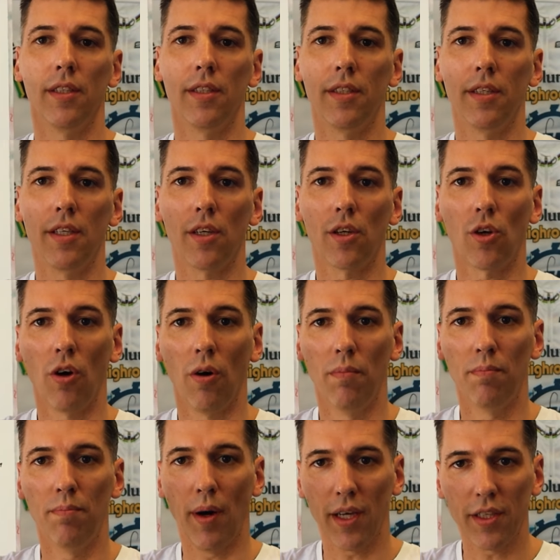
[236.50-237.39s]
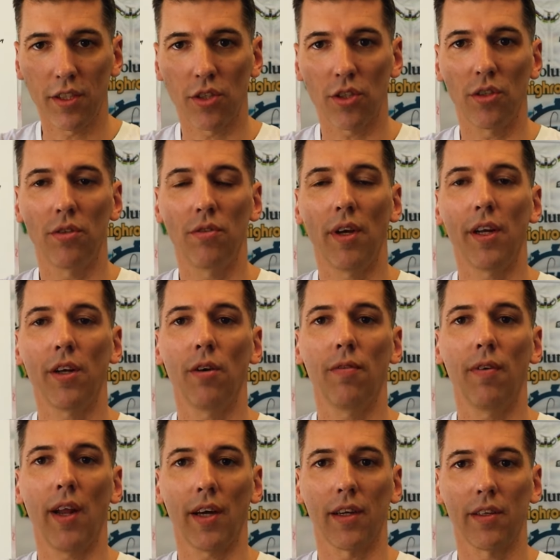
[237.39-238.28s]
the combustion rate
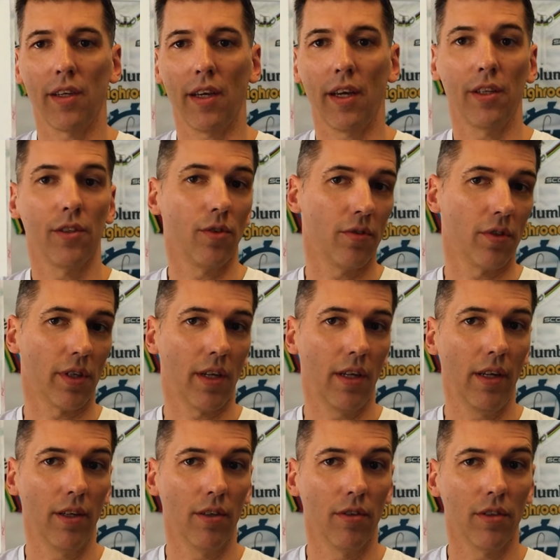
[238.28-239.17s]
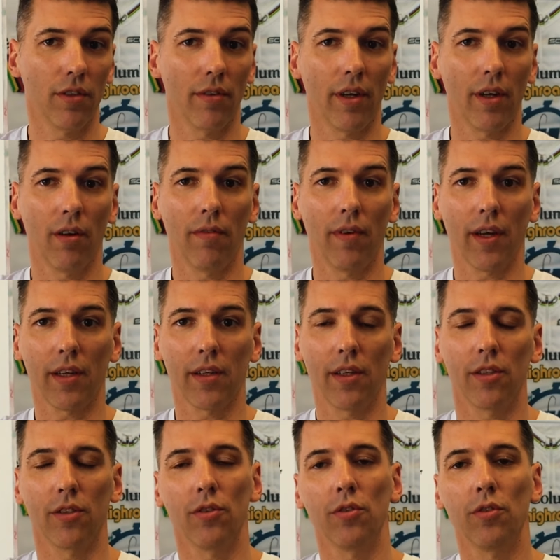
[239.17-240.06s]
of lactate, so the clearance rate of
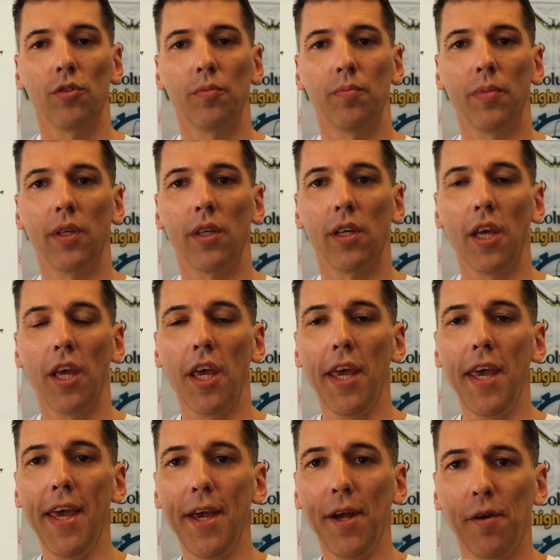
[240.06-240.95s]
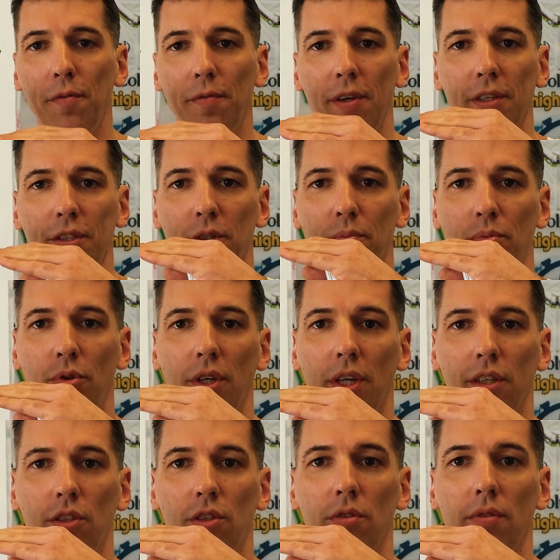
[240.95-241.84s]
lactate, so to speak, equals the
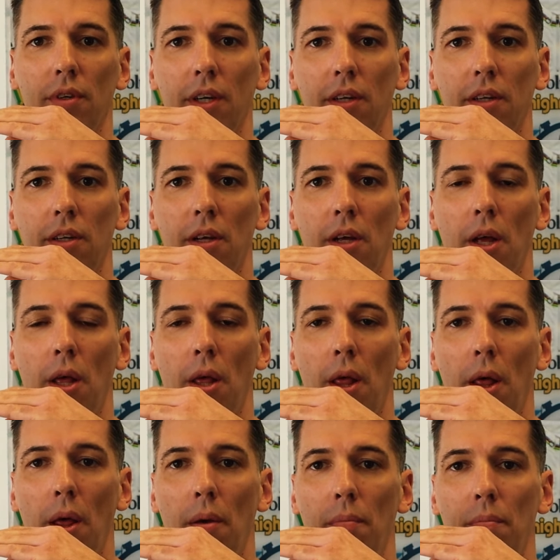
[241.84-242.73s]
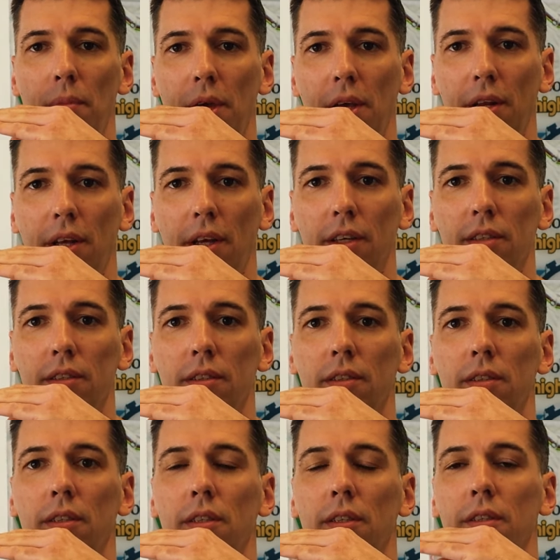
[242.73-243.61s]
production rate, meaning
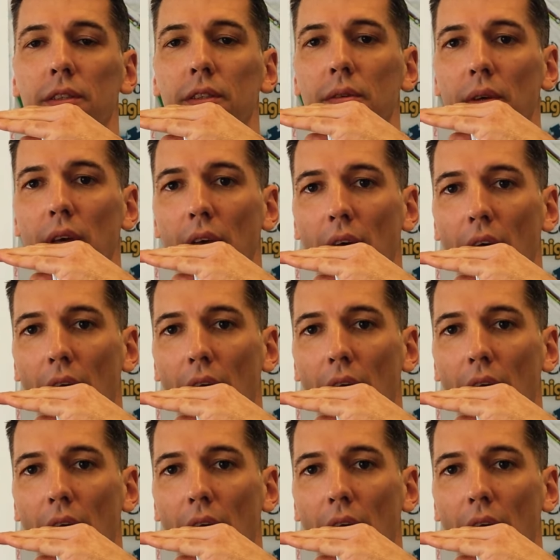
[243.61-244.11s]
the